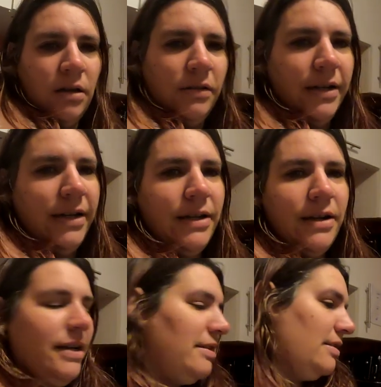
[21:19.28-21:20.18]
Alright
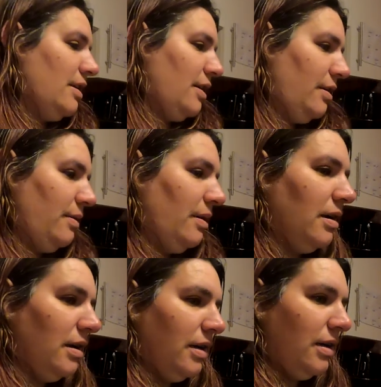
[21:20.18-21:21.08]
guys, so
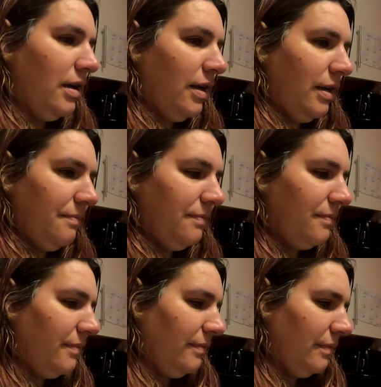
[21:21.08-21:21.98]
um,
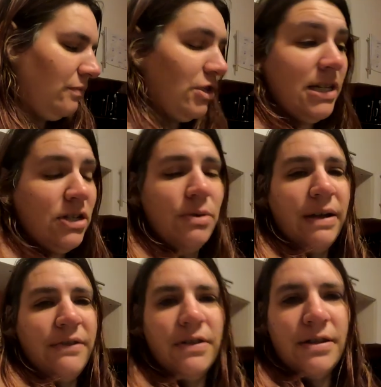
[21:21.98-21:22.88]
I'm just literally
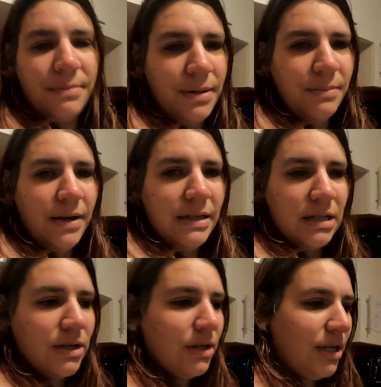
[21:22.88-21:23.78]
waiting for the dumpling pie
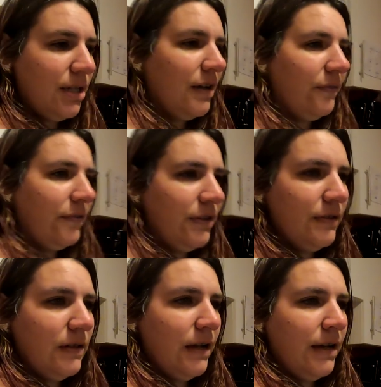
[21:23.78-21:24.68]
to cook in the oven.
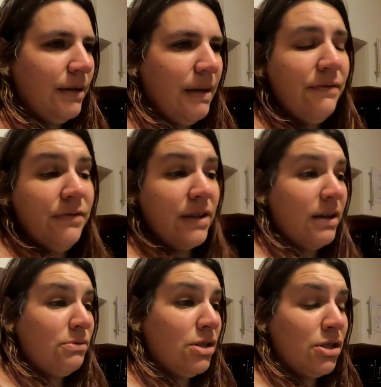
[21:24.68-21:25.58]
Um, everything
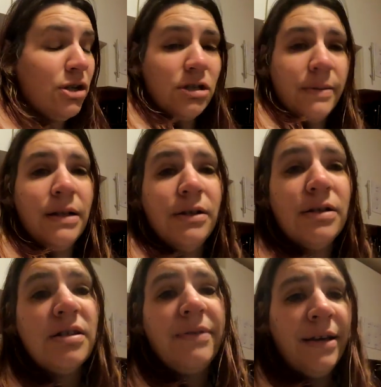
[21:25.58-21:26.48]
else is cooked by the
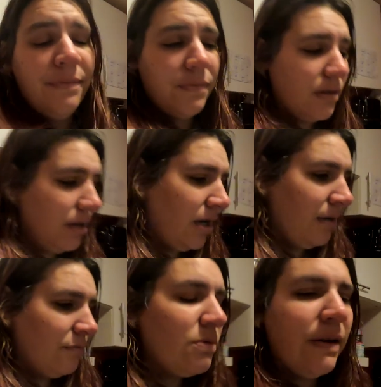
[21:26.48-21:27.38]
looks of it.
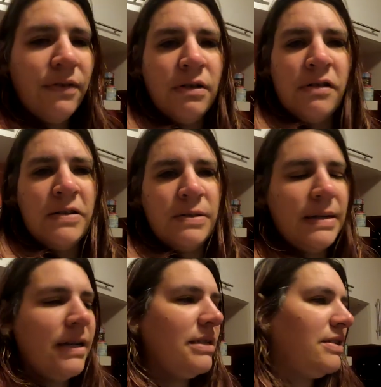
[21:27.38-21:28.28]
I'm um, just waiting for our roast
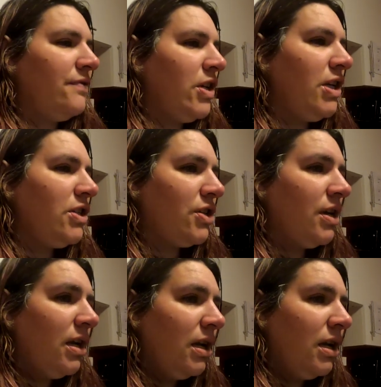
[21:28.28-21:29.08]
potatoes to finish.